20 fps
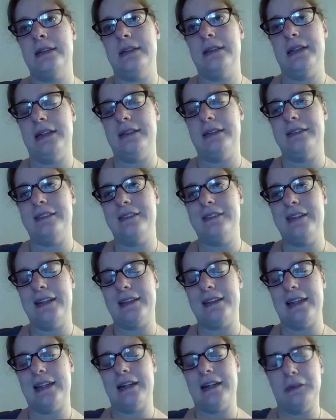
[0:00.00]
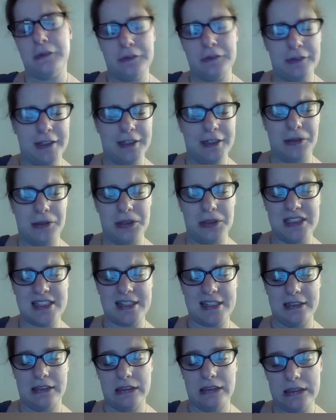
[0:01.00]
need to take the elevator
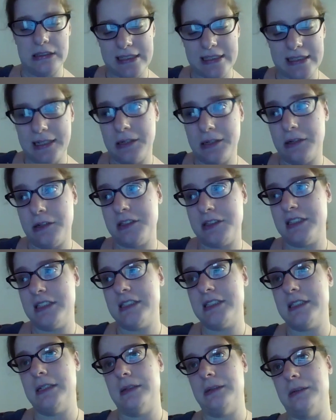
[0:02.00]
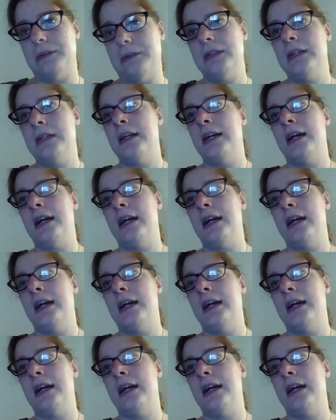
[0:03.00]
instead of the stairs, and so